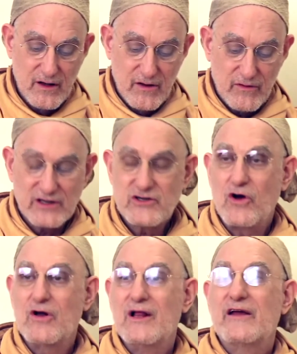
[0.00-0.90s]
Right,
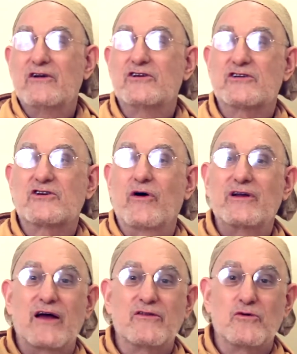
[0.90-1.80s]
so you're just going
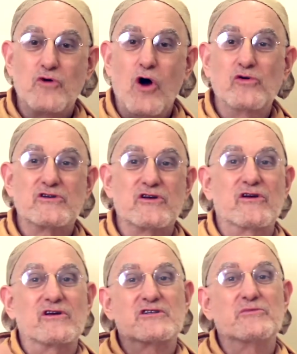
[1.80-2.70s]
down the roads and
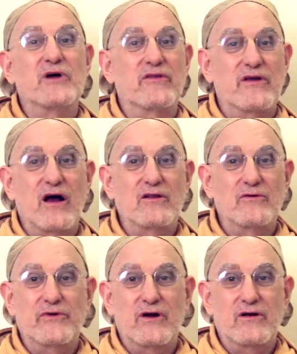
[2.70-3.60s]
you can smell the
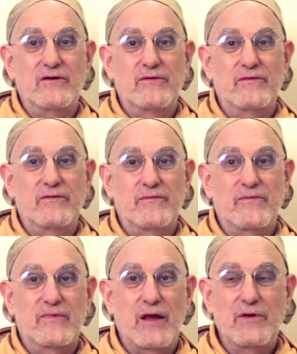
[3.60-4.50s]
aloe vera.
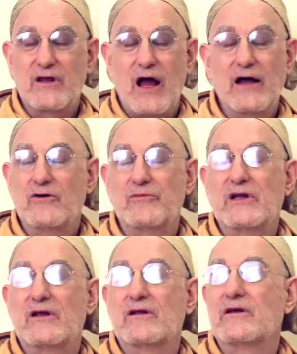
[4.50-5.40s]
The aloe
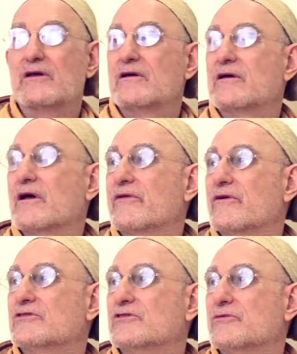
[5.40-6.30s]
meaning
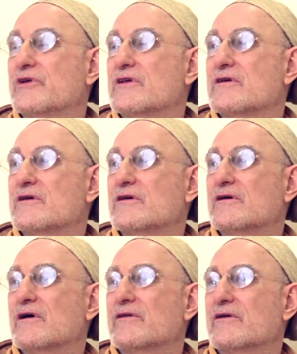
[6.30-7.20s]
those would be
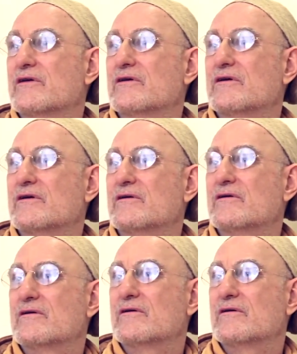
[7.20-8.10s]
the
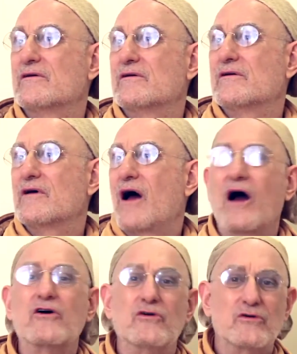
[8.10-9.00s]

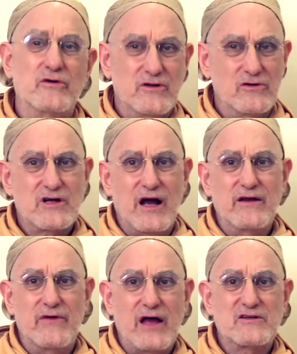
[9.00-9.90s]
aguru and those kind
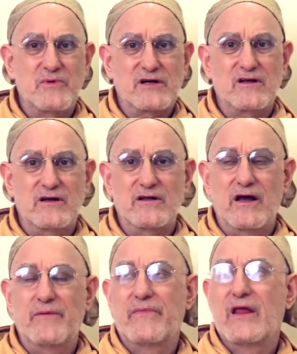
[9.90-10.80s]
of aspects like that.